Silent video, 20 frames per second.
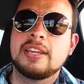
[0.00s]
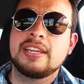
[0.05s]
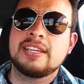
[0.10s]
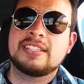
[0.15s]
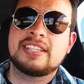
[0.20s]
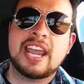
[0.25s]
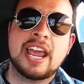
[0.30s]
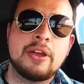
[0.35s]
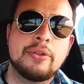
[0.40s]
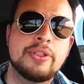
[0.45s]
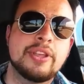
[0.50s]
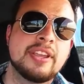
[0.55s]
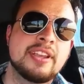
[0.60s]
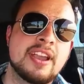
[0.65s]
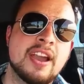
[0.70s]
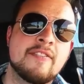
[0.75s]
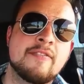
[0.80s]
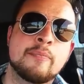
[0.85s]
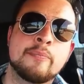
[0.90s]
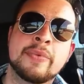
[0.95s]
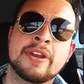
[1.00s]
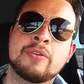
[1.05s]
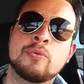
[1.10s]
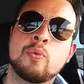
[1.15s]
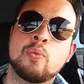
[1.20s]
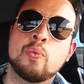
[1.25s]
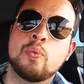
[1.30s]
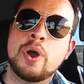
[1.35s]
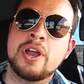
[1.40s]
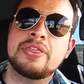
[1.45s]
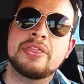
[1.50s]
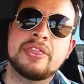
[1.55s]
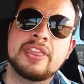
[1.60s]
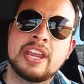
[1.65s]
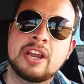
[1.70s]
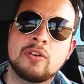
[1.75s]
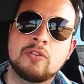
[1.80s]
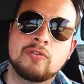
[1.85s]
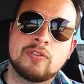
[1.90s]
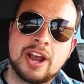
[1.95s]
tell the government what
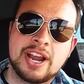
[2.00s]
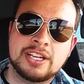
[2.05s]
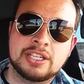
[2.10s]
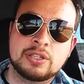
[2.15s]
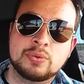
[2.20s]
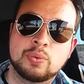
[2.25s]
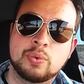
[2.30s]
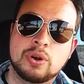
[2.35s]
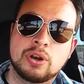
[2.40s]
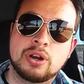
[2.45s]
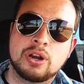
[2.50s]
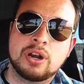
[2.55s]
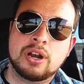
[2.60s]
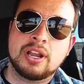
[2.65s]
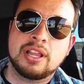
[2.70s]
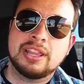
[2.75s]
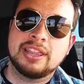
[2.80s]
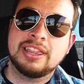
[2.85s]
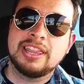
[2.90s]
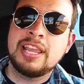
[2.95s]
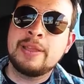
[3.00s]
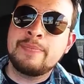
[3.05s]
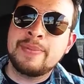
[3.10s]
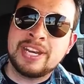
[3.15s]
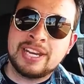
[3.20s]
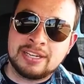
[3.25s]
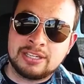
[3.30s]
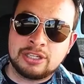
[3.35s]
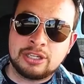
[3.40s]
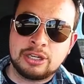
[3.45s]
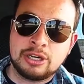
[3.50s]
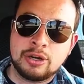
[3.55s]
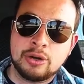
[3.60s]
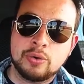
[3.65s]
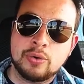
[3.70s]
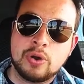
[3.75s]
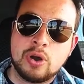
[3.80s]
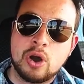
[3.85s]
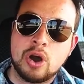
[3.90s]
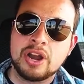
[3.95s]
their rights were limited
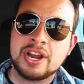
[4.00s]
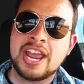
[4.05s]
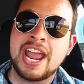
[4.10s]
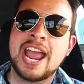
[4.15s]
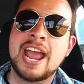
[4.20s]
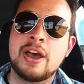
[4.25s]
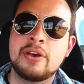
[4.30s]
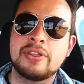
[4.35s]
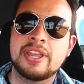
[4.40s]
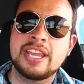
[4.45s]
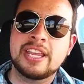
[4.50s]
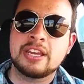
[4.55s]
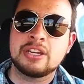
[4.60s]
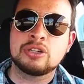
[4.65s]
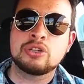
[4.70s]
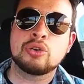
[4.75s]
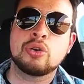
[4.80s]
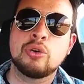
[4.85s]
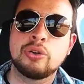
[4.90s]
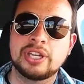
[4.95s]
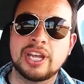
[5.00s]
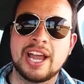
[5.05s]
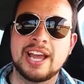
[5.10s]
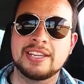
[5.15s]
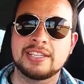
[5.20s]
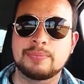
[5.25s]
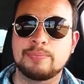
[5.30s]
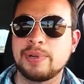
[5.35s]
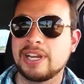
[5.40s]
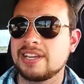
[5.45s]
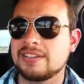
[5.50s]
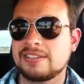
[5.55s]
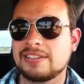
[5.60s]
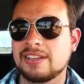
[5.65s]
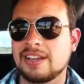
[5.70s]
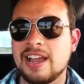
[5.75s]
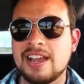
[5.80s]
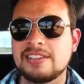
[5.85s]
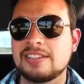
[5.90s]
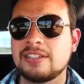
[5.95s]
to on how they controlled us. Because the
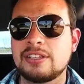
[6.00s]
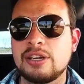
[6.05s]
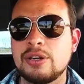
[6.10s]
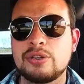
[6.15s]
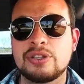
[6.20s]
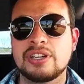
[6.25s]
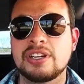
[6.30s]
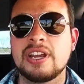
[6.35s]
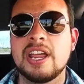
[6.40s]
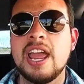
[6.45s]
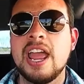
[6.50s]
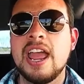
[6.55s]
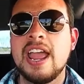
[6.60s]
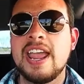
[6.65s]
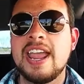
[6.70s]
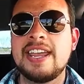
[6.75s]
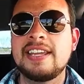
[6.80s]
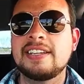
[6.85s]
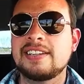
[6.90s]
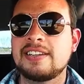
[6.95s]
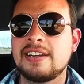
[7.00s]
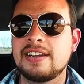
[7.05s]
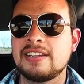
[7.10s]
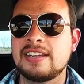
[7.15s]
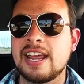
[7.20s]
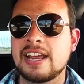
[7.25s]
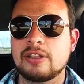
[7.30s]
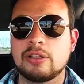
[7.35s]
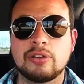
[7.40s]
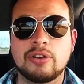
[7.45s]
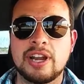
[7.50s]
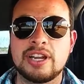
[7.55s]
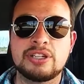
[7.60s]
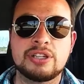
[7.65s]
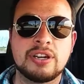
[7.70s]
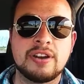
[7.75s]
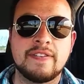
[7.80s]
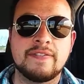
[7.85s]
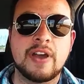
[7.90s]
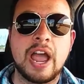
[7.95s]
Constitution isn't a
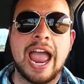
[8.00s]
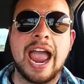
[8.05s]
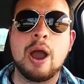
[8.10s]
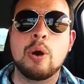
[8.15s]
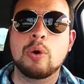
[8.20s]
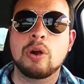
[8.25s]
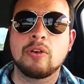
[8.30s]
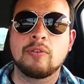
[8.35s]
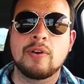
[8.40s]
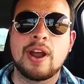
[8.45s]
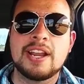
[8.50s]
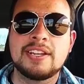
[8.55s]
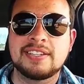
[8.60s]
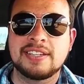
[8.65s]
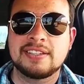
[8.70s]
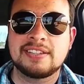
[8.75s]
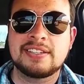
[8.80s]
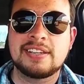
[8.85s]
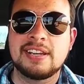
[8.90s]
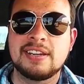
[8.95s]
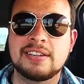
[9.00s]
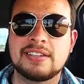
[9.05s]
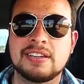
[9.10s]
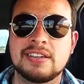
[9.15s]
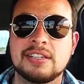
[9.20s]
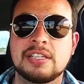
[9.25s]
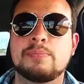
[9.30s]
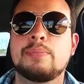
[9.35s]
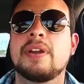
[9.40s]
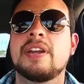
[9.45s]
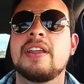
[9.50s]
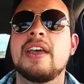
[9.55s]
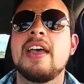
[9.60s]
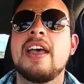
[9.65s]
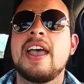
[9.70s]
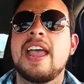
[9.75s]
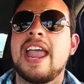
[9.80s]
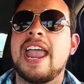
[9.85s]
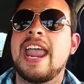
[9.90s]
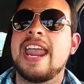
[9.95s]
declaration of our rights as citizens, but
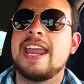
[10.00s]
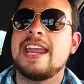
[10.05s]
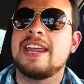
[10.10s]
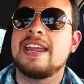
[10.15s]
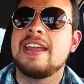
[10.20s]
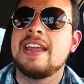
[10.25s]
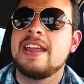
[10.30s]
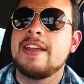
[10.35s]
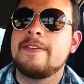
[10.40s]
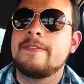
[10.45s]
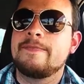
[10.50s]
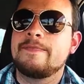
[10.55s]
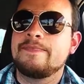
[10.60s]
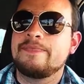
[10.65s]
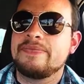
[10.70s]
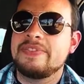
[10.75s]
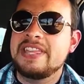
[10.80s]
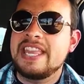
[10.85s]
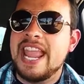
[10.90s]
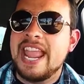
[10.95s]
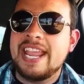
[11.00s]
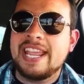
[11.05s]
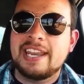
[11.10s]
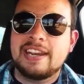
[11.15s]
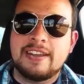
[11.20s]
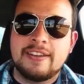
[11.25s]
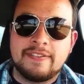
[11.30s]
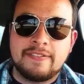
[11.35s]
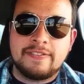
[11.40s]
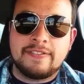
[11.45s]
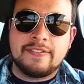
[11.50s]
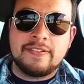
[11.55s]
a negative